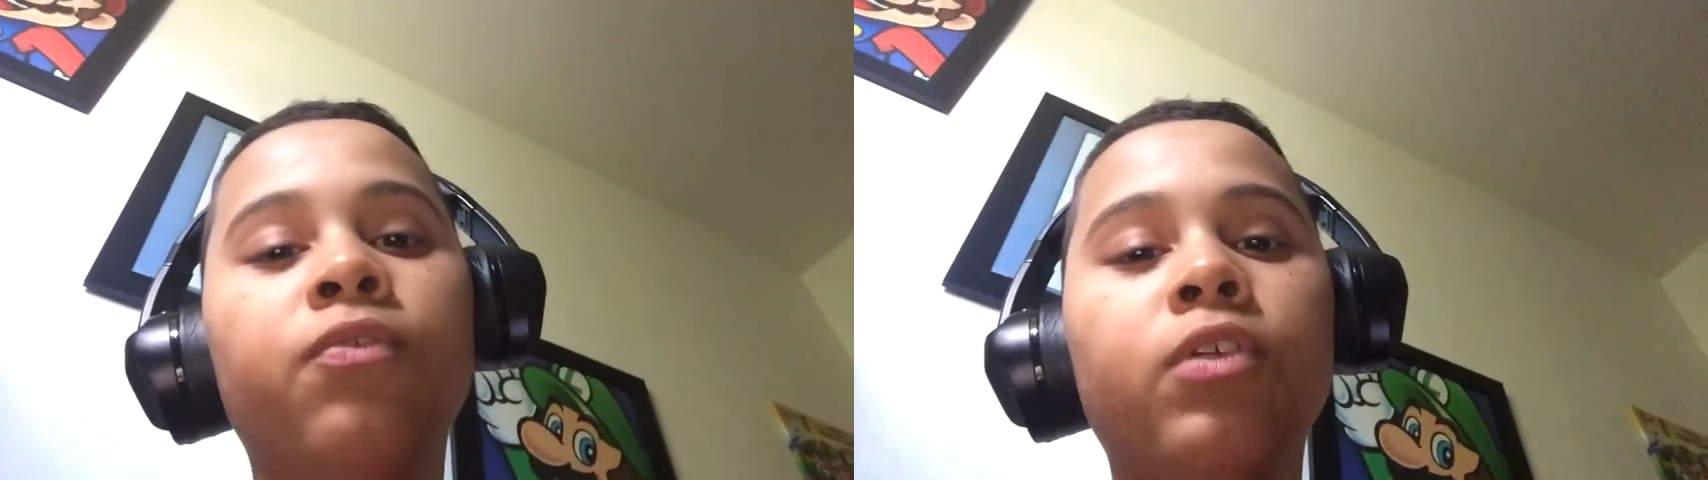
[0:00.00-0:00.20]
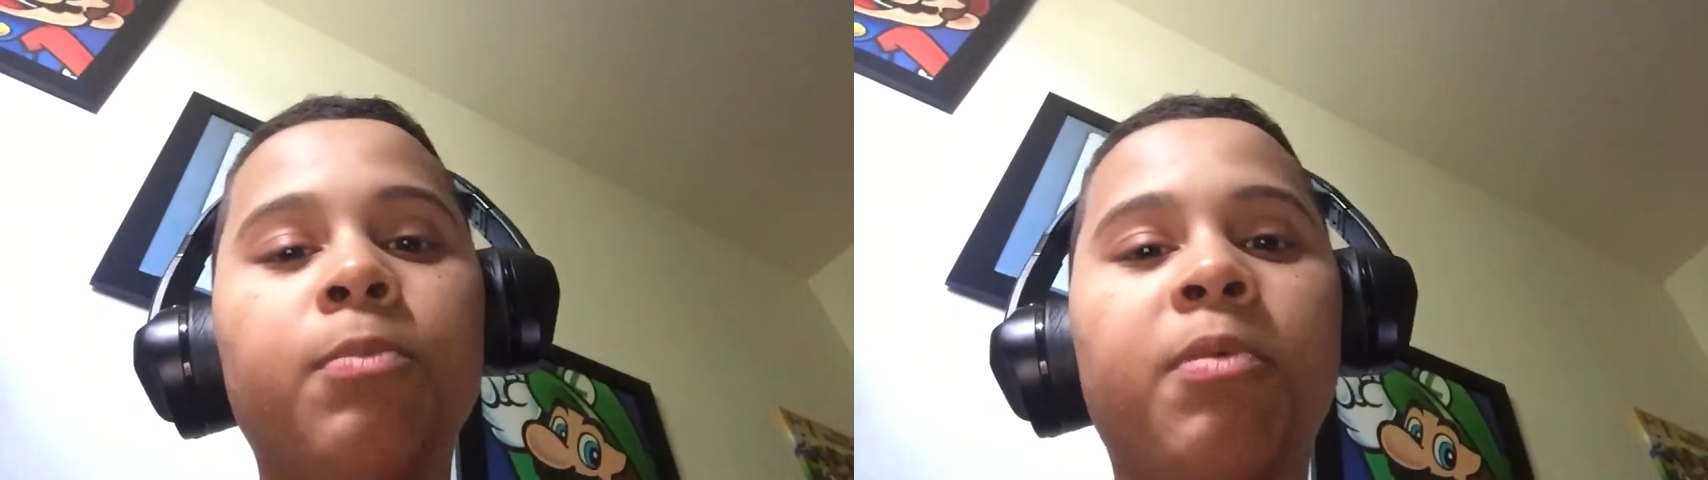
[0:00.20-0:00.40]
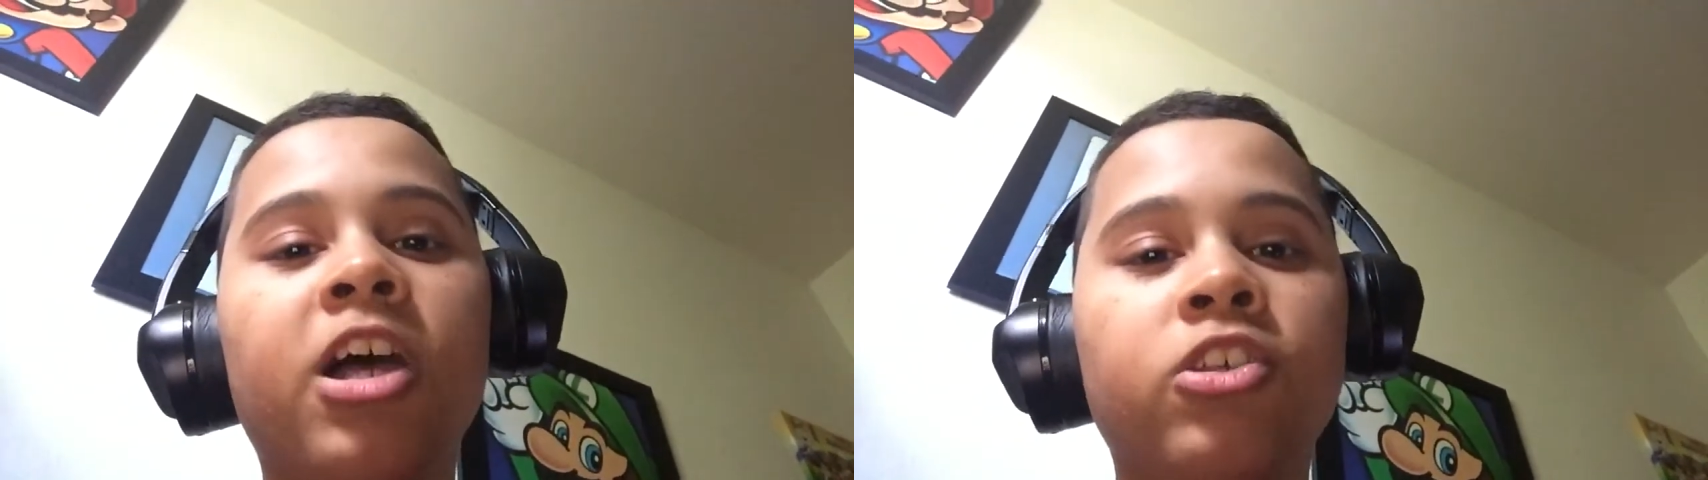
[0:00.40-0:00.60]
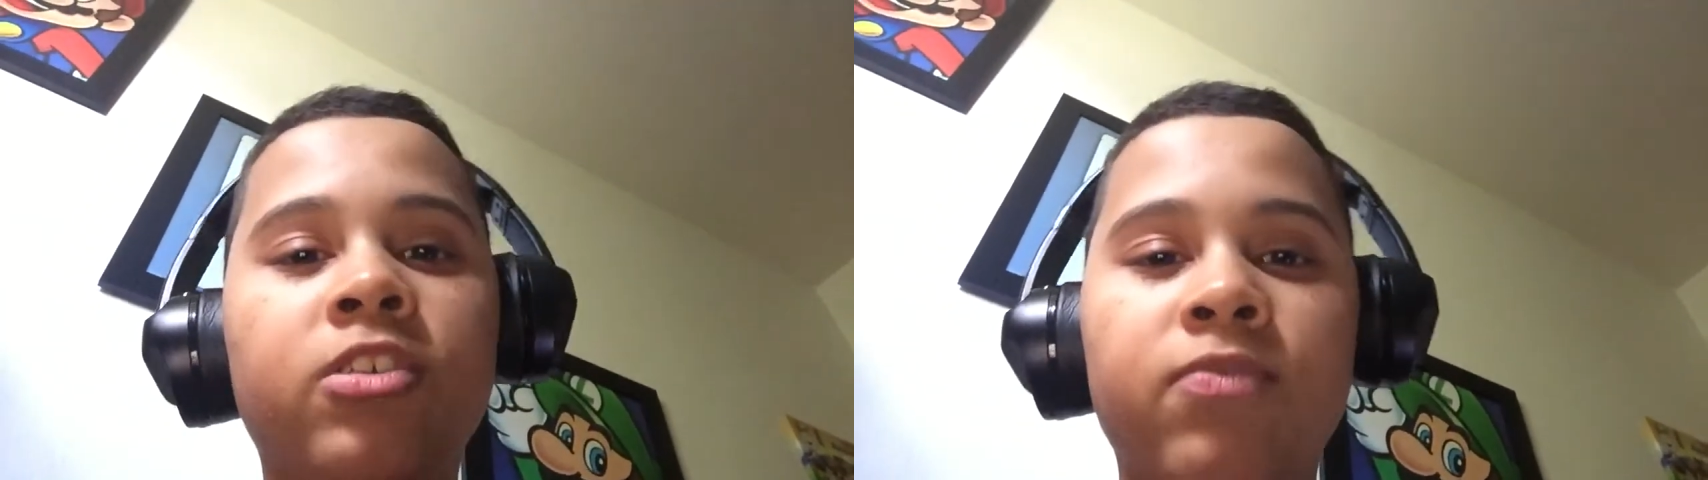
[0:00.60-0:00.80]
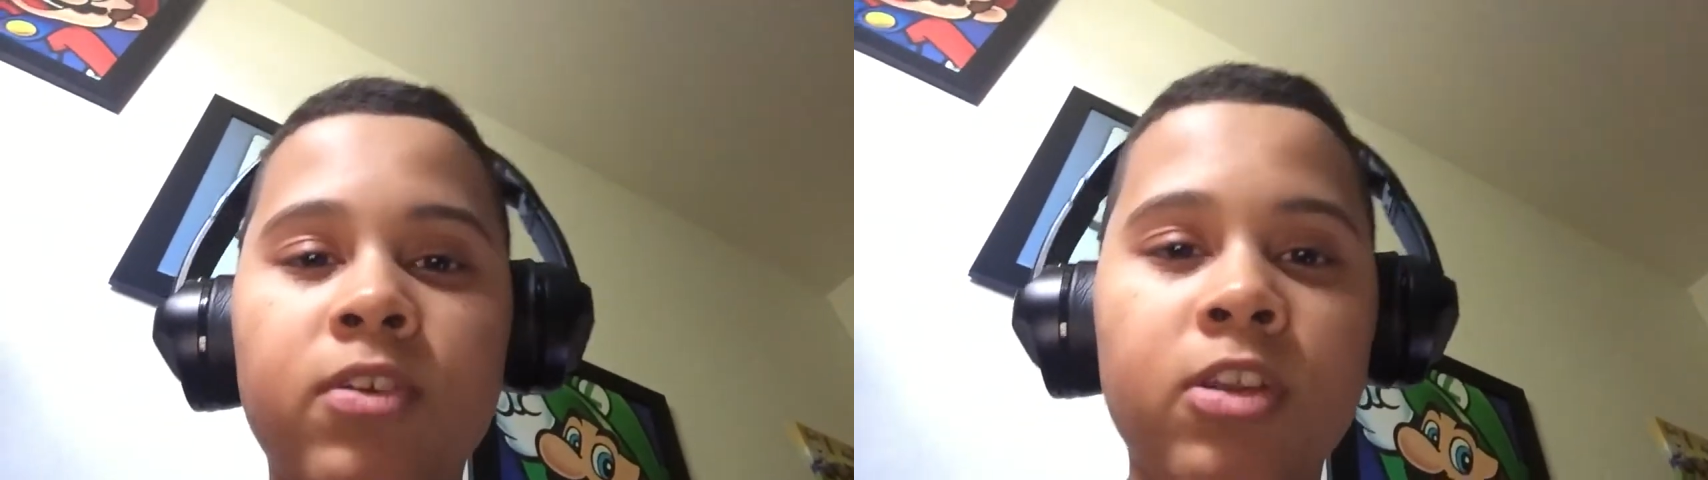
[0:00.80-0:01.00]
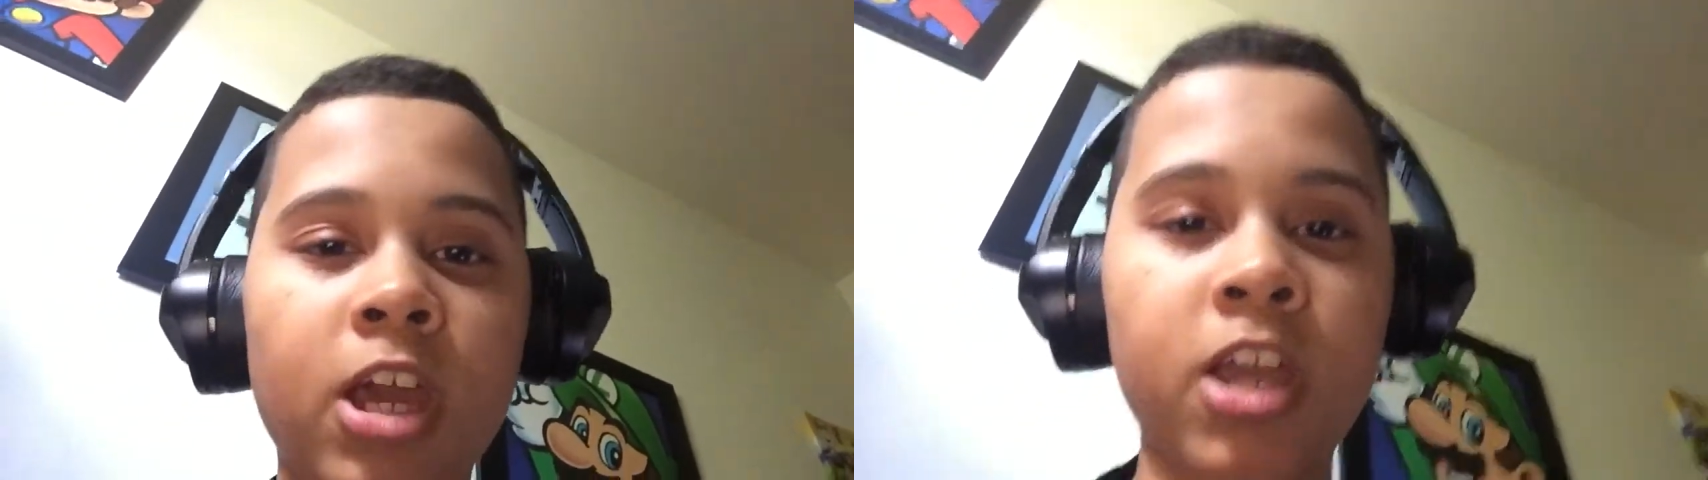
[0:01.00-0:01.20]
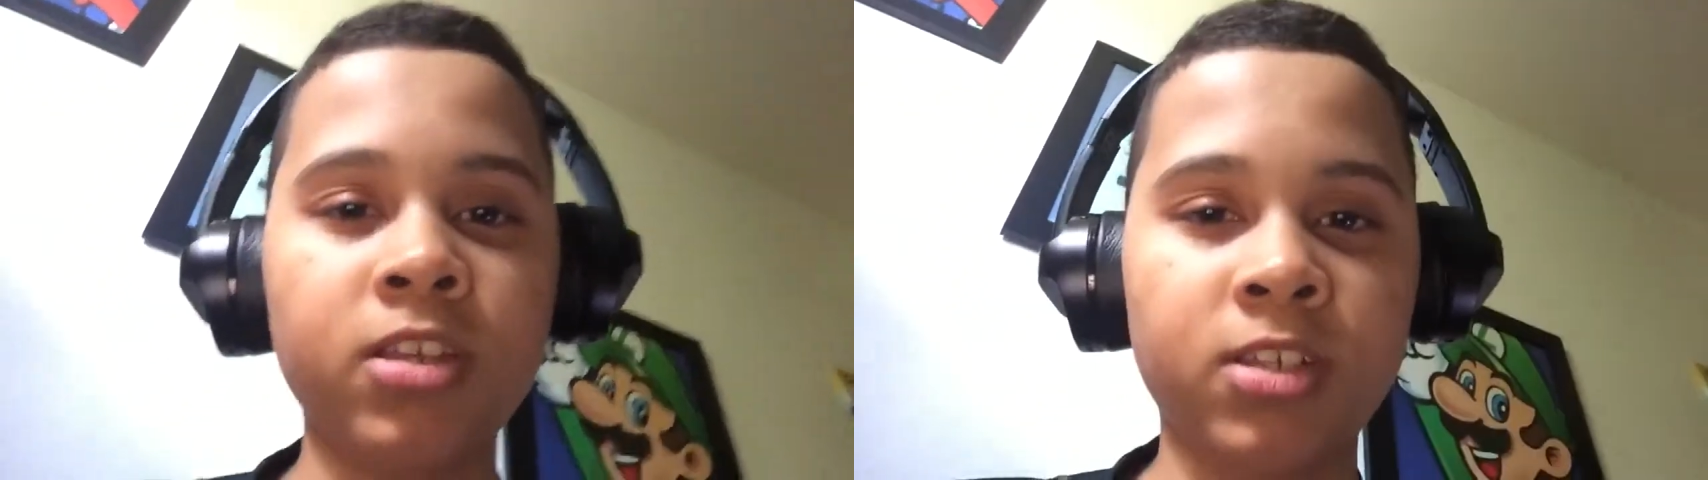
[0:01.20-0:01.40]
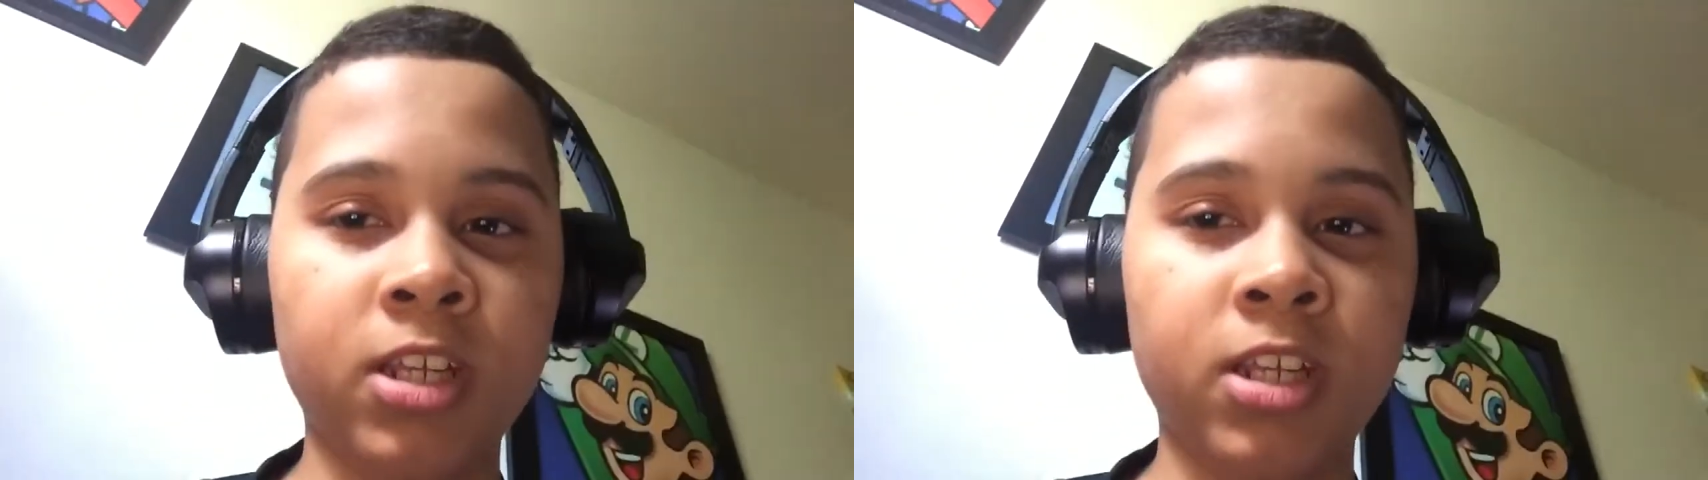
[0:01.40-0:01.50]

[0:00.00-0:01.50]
for the past few days,